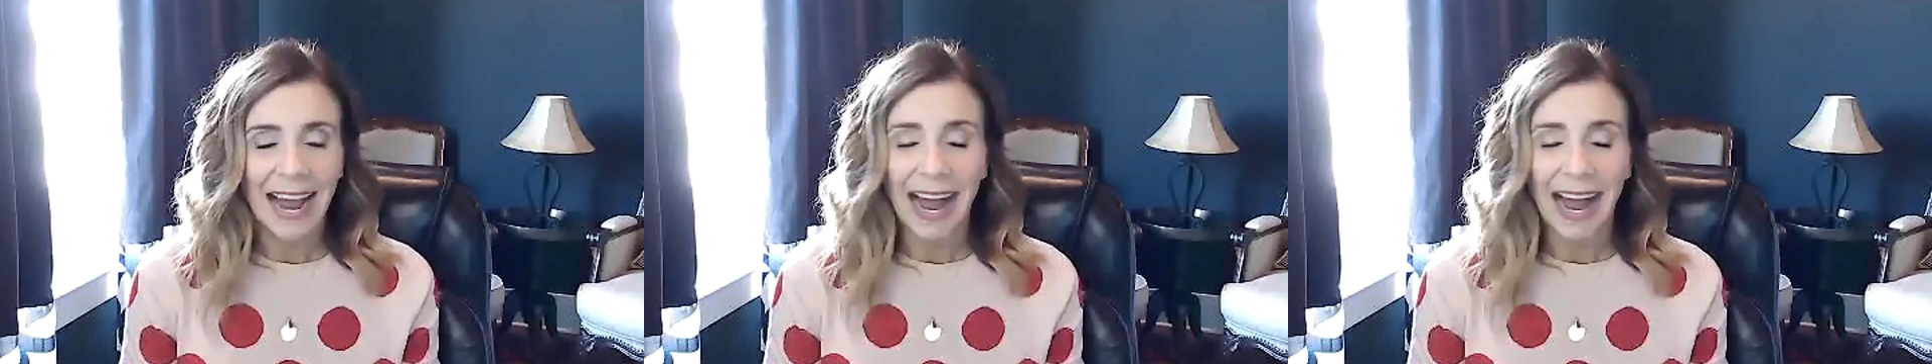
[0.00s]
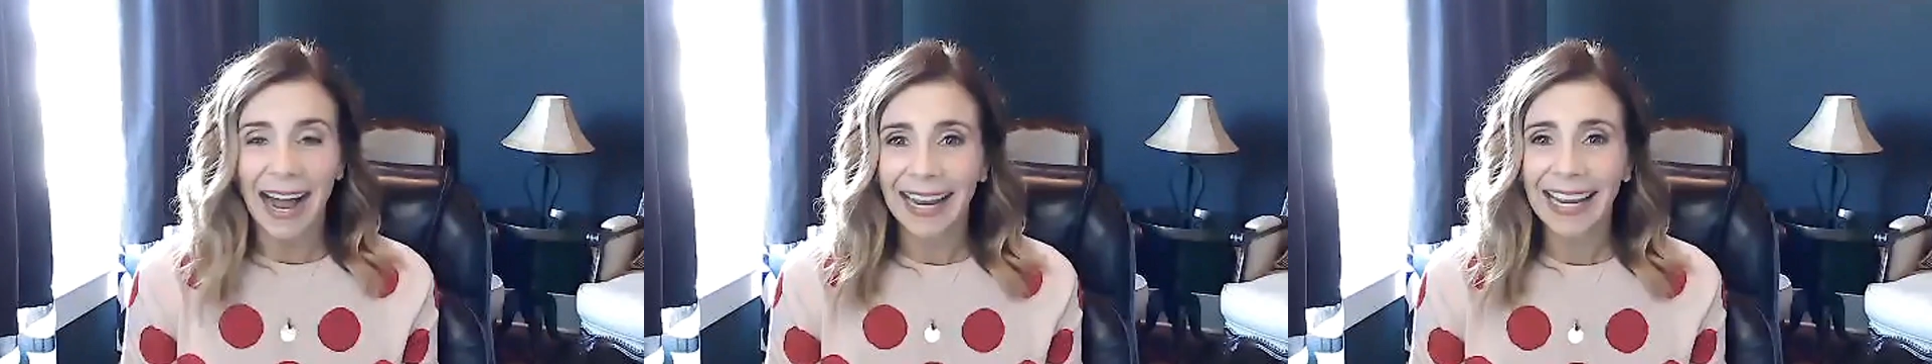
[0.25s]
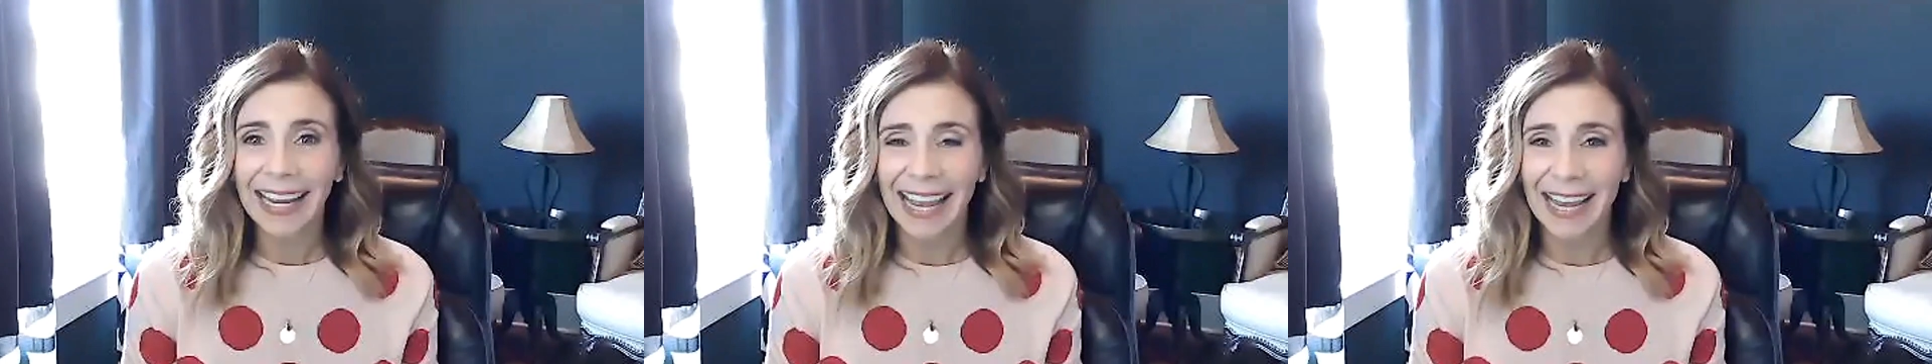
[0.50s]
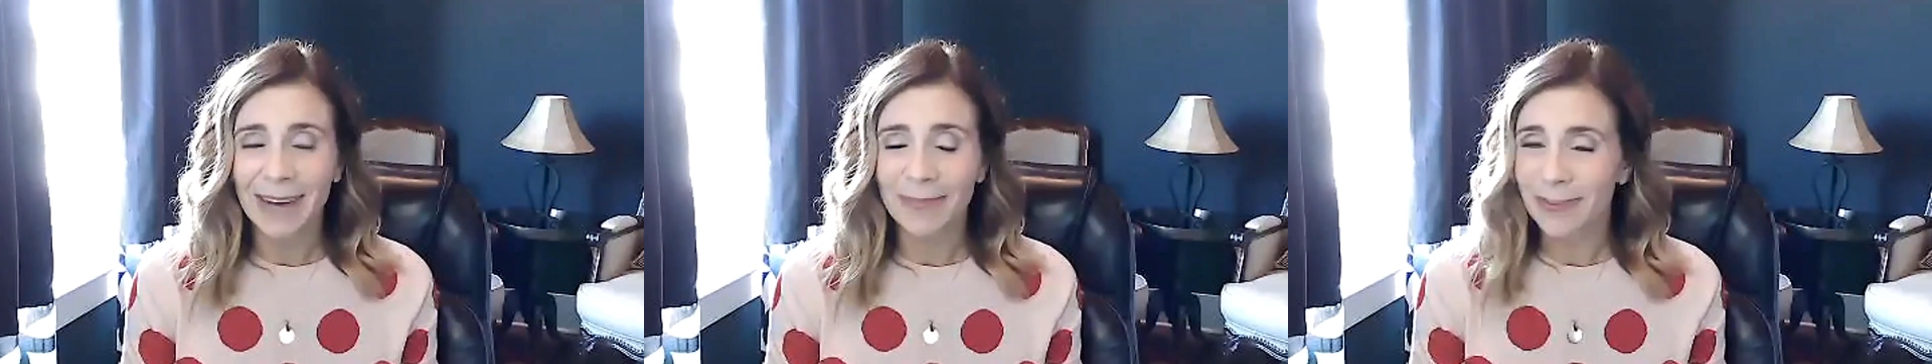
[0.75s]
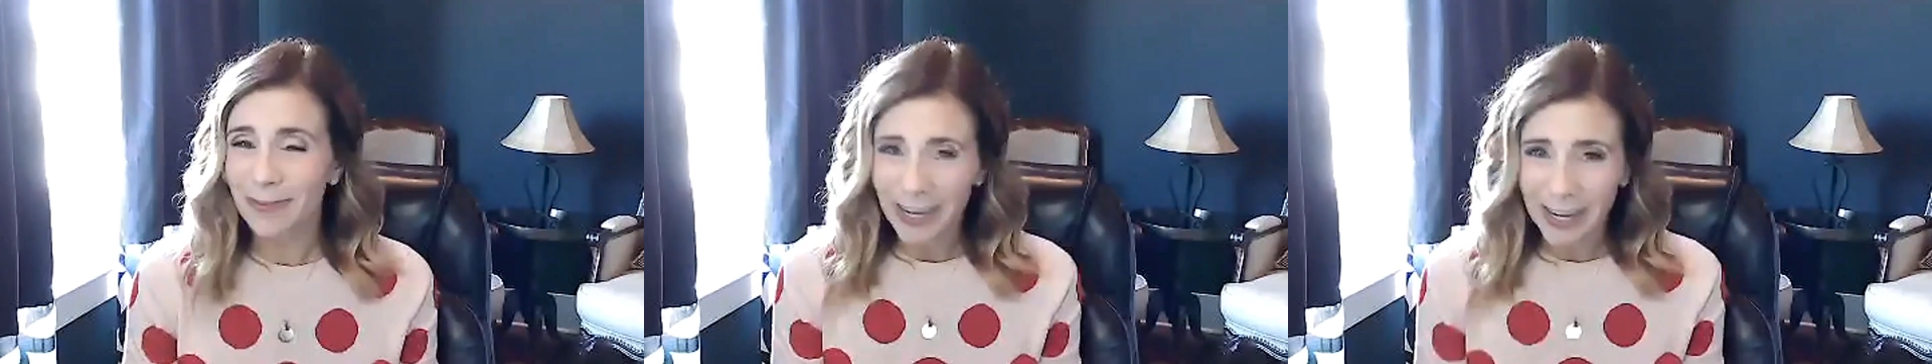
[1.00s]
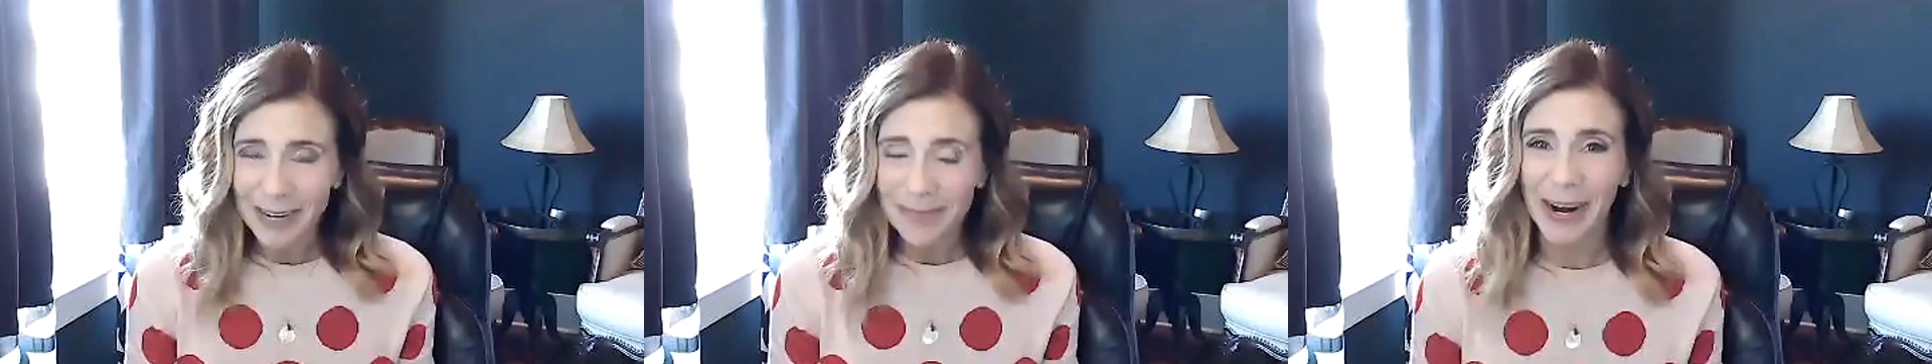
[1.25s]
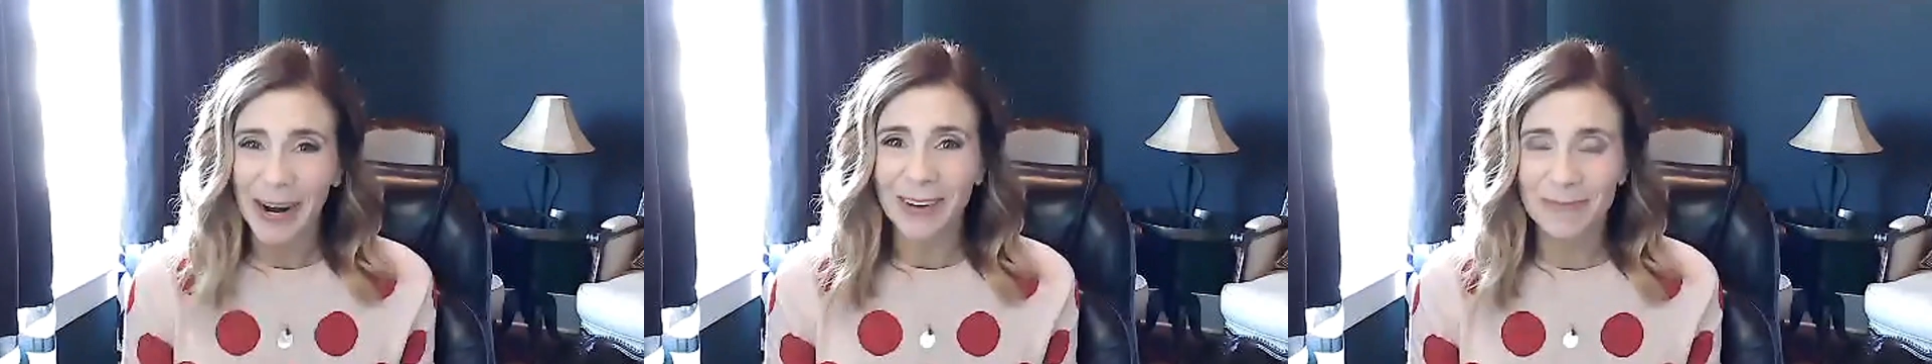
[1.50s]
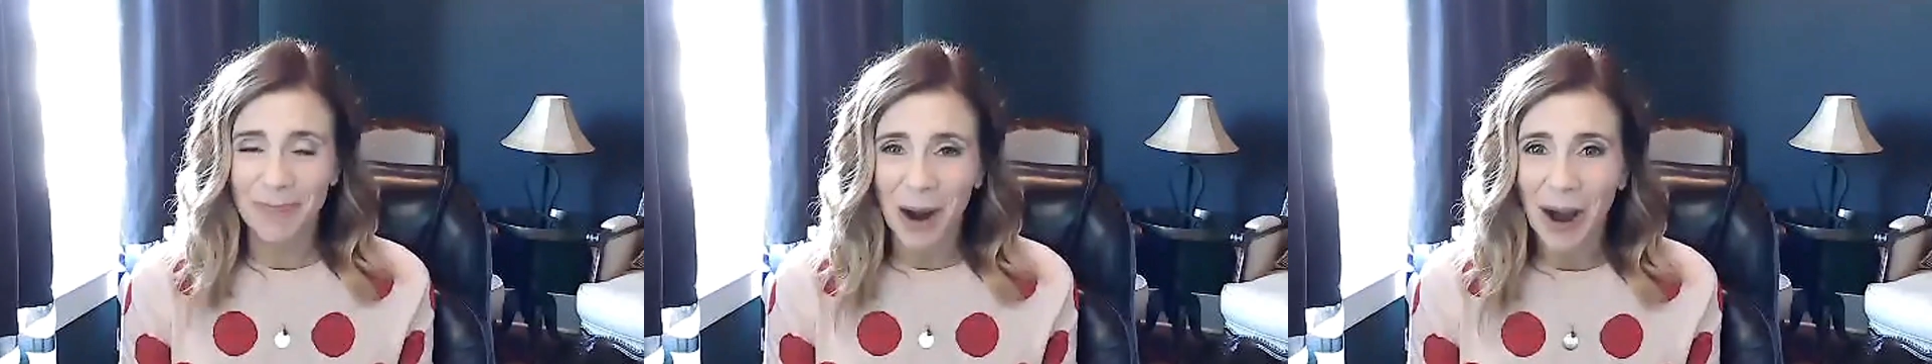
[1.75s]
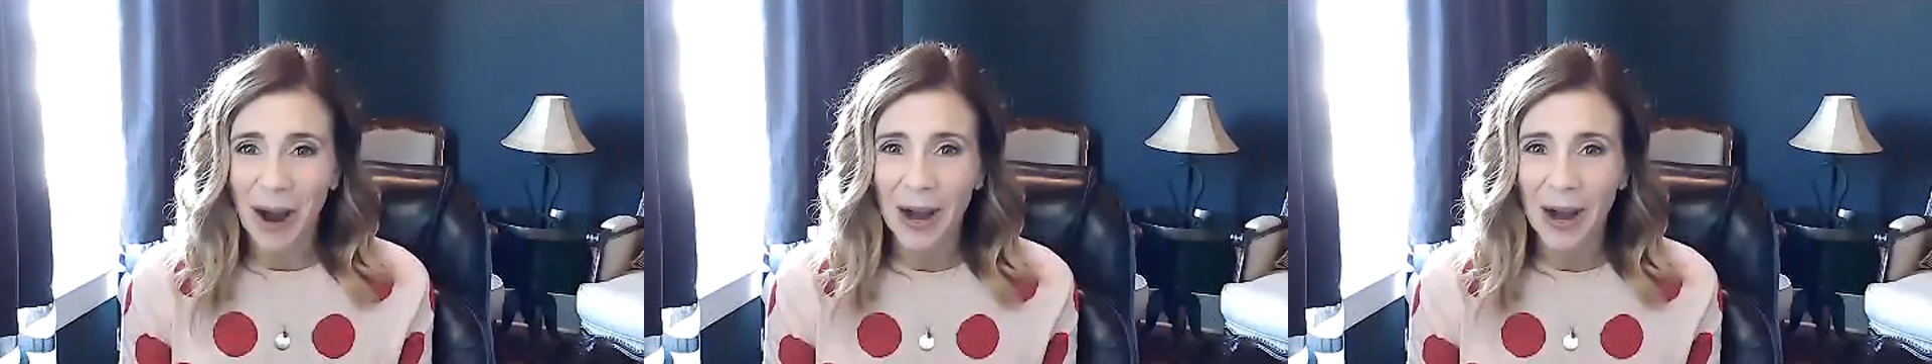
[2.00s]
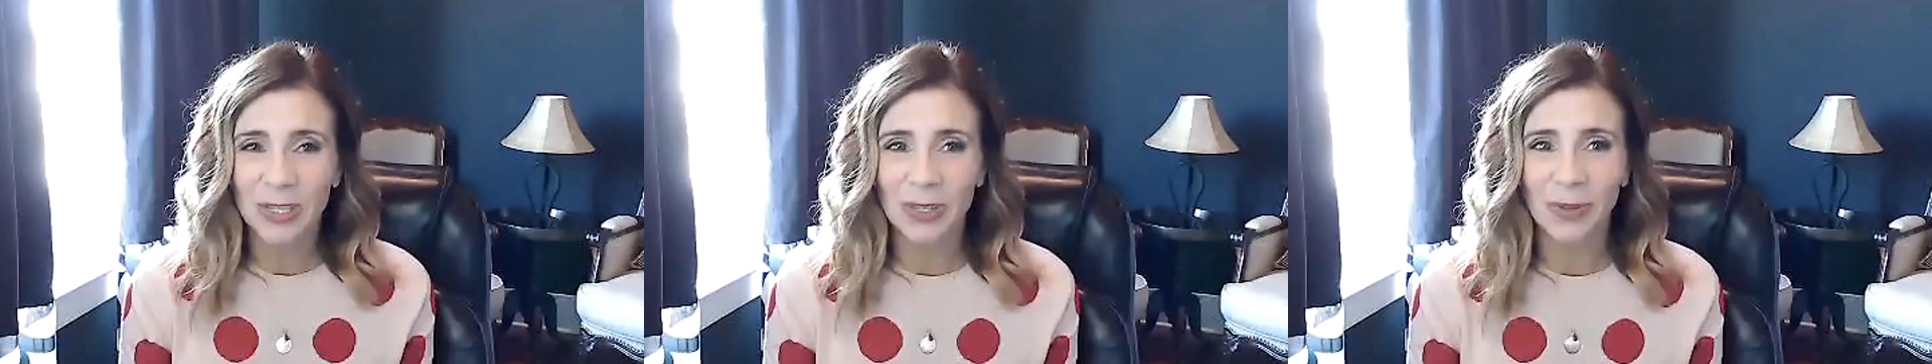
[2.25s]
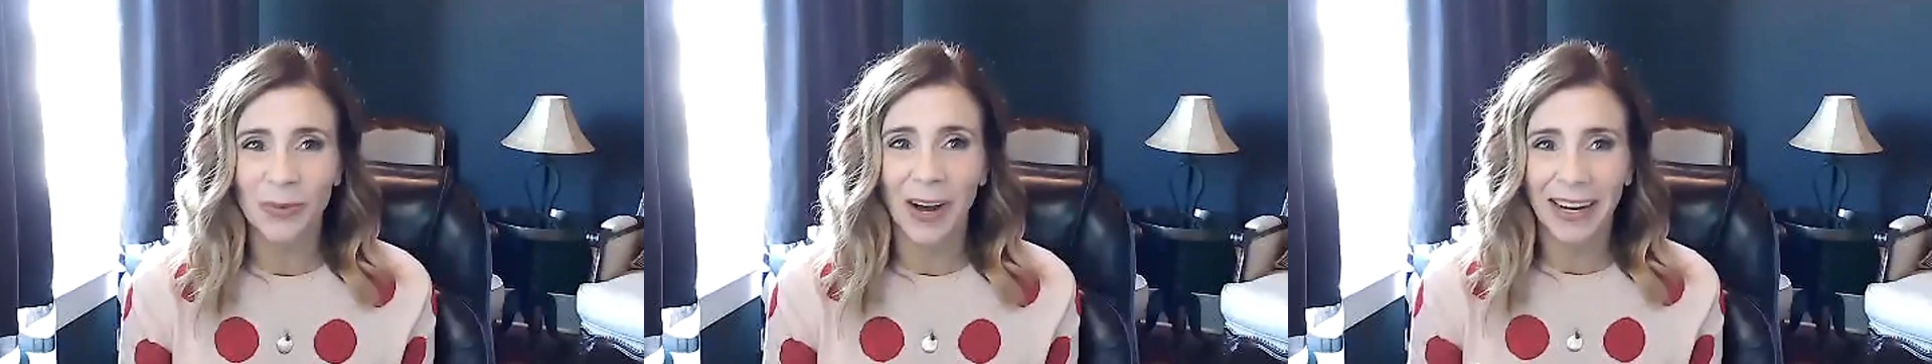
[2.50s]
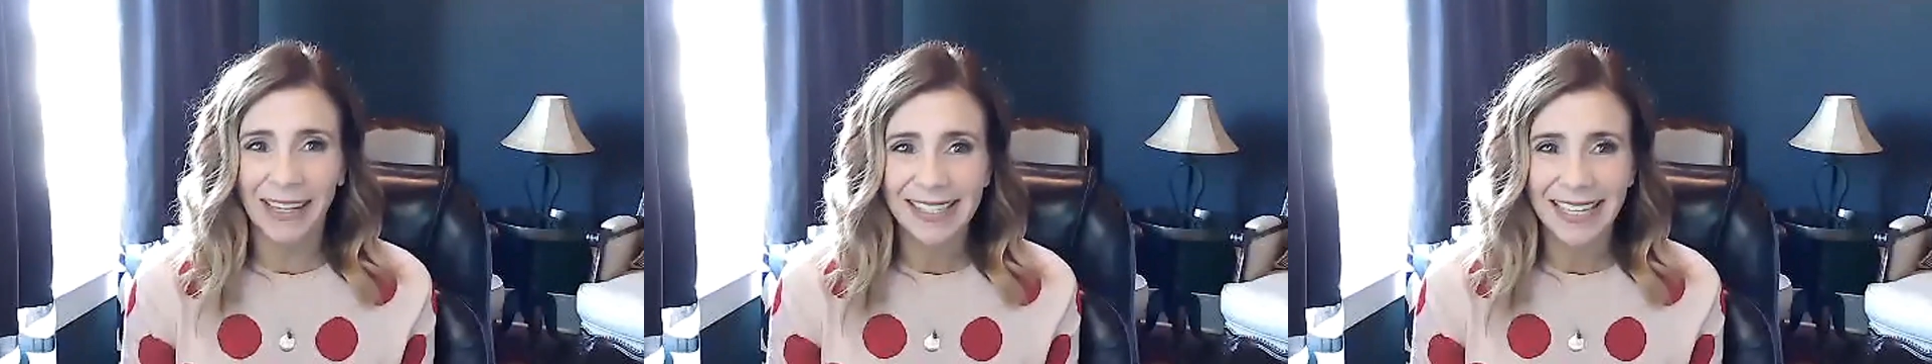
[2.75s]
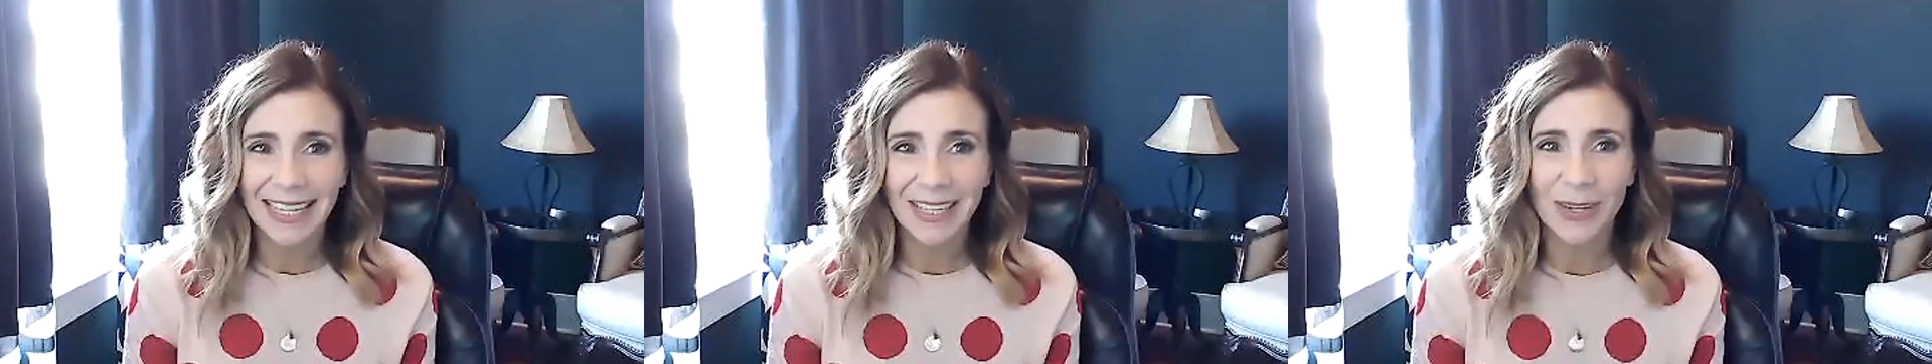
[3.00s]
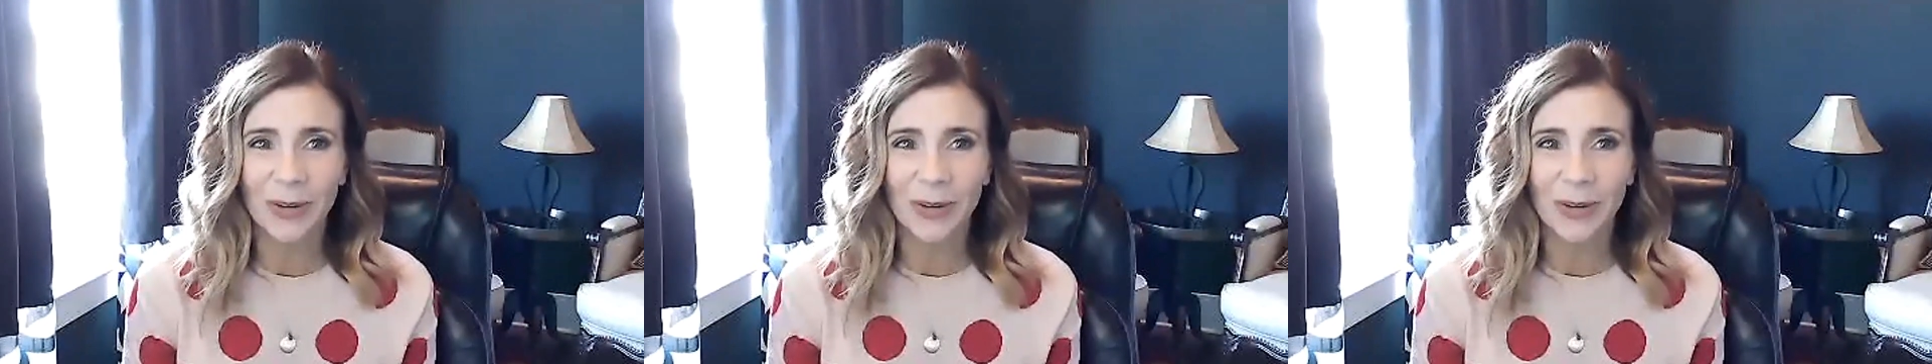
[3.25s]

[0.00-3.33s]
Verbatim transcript: I am a very proud mom to Hudson,